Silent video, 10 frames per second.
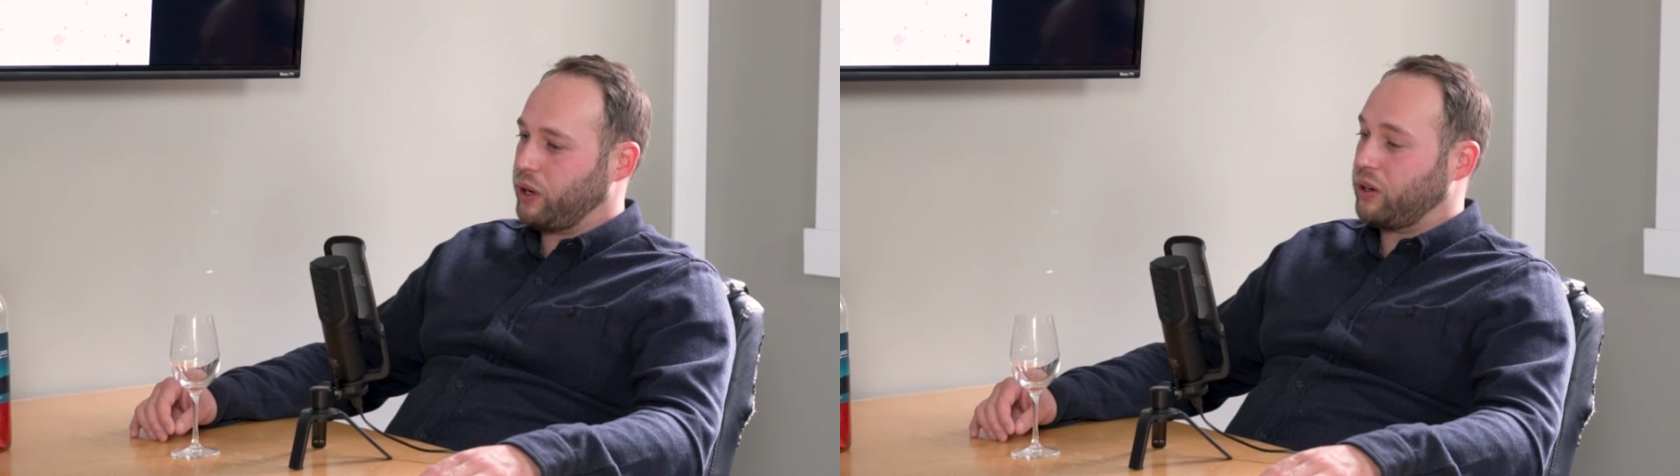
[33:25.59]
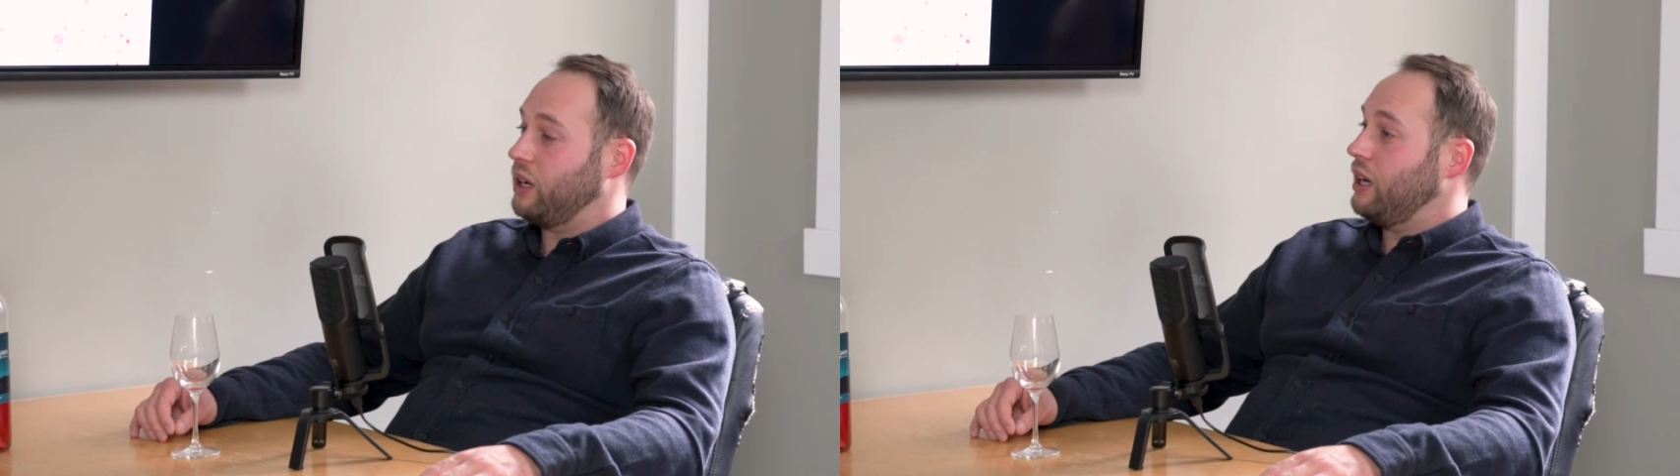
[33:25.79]

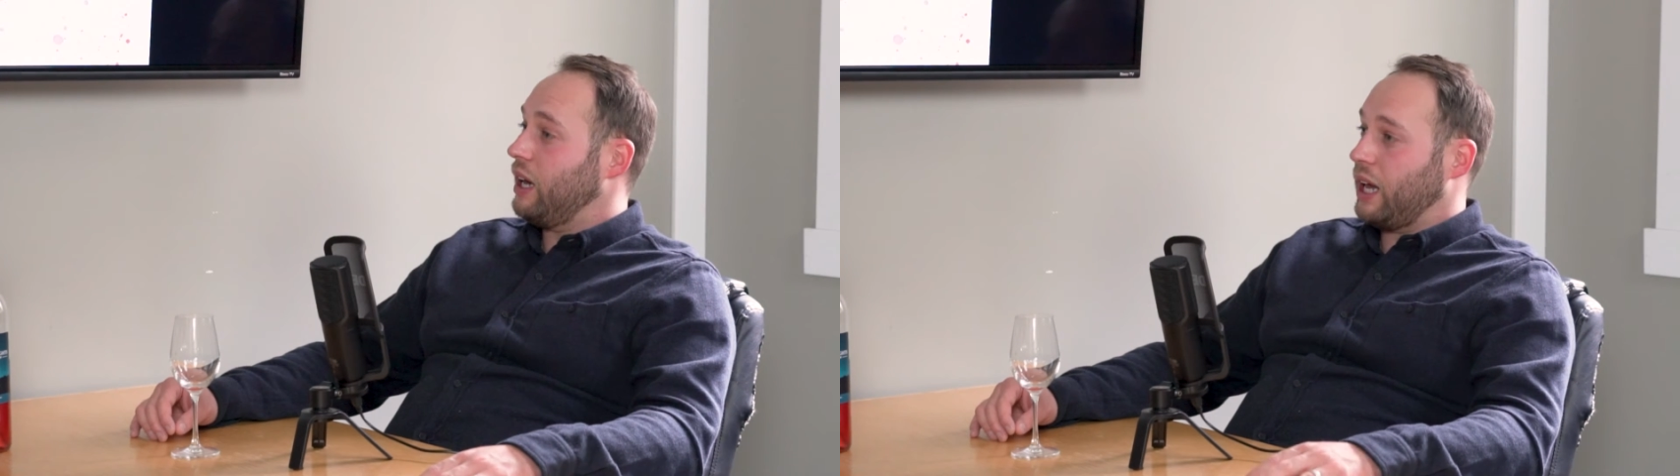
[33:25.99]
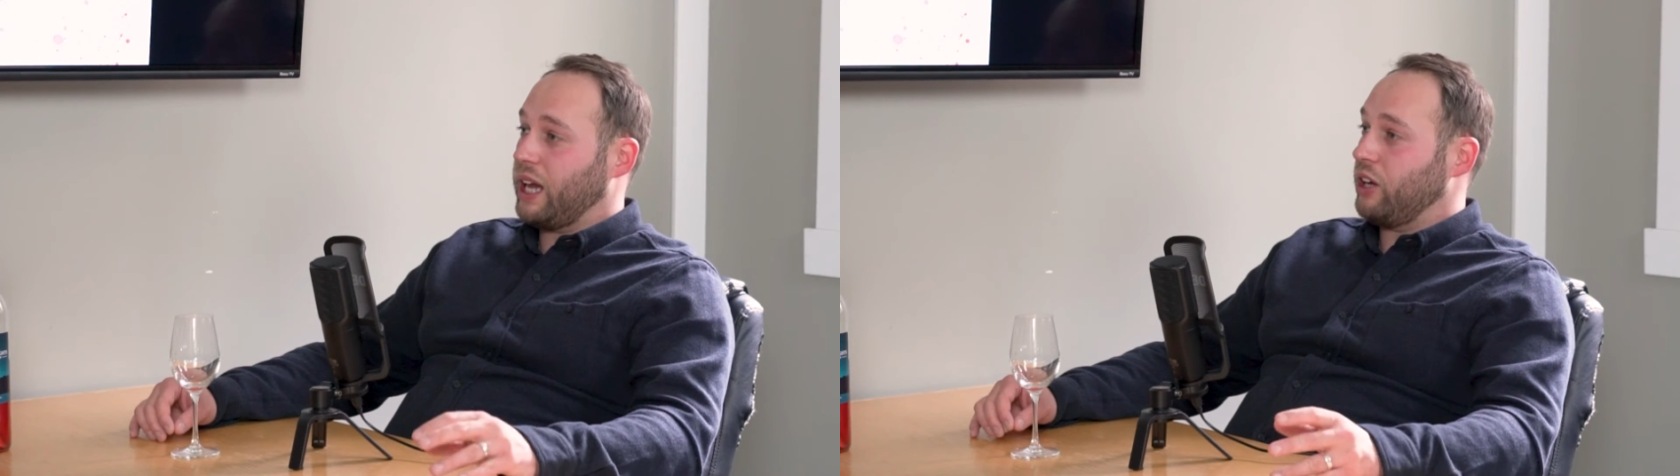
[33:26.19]
where
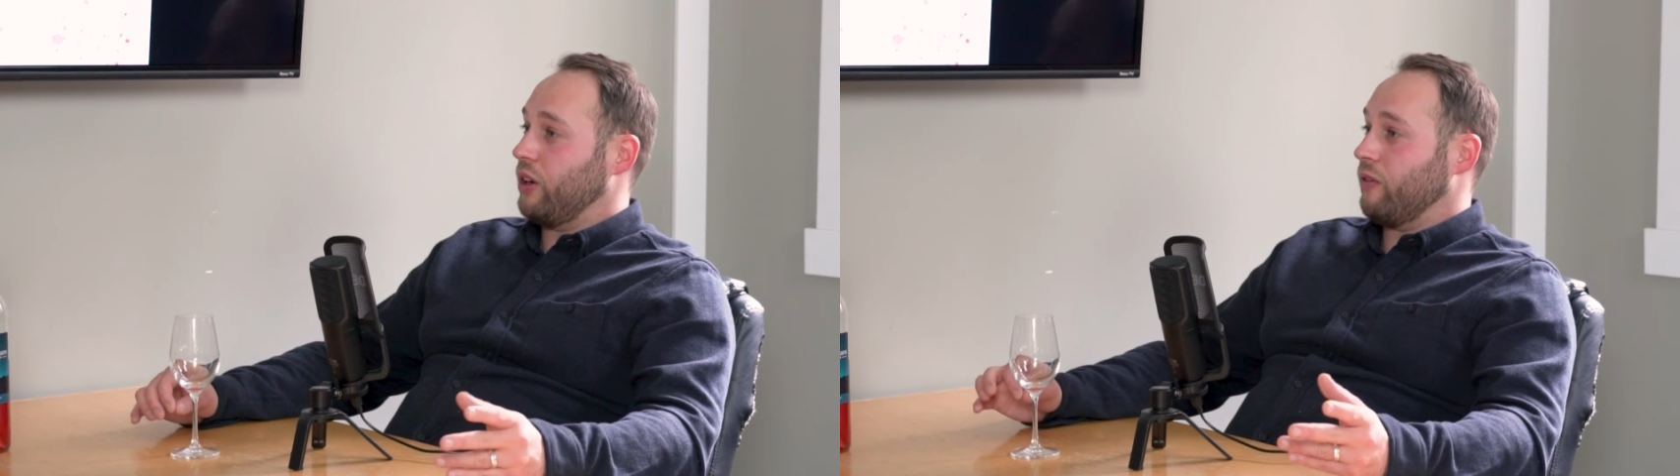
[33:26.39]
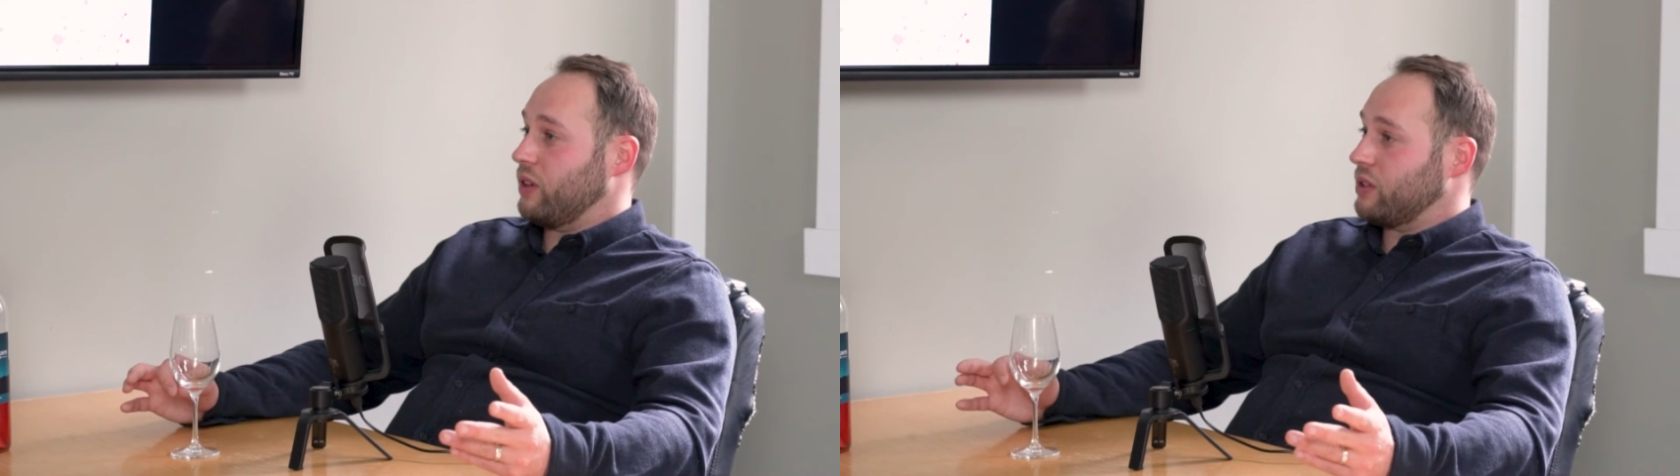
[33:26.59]
hey,
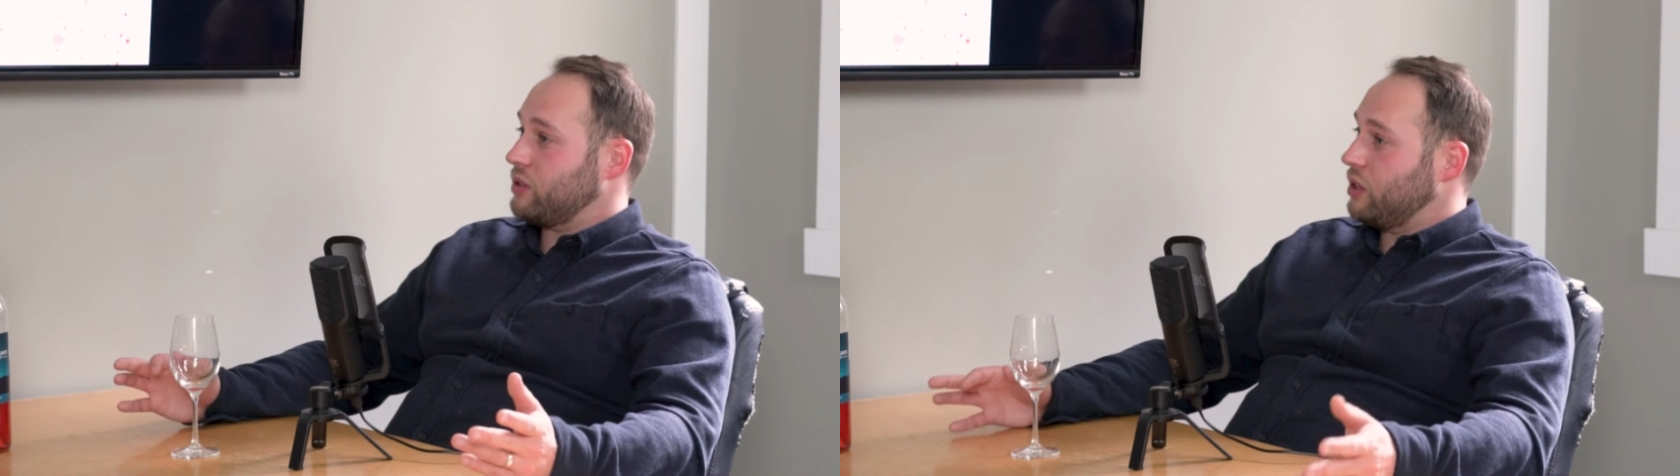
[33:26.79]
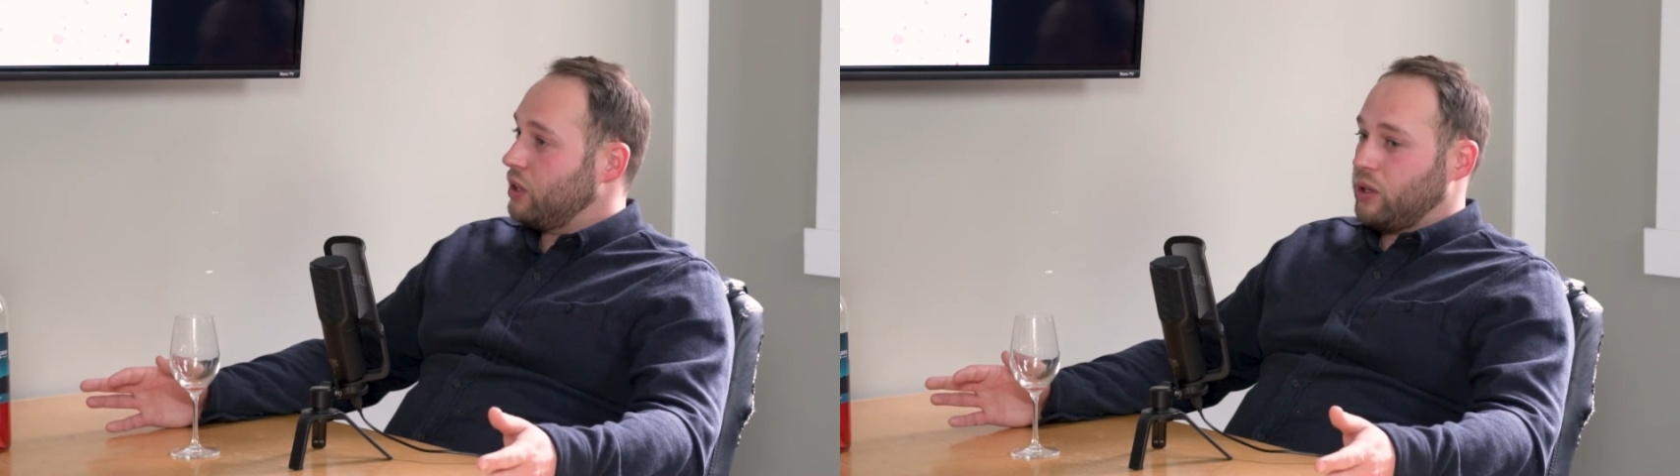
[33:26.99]
you have
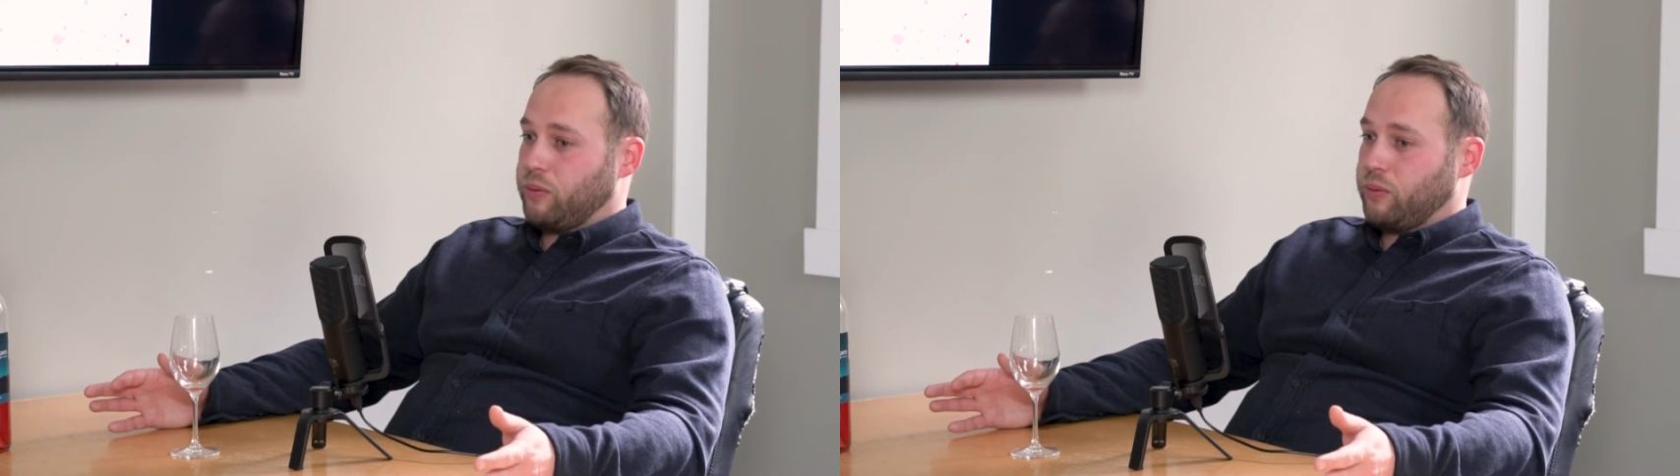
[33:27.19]
this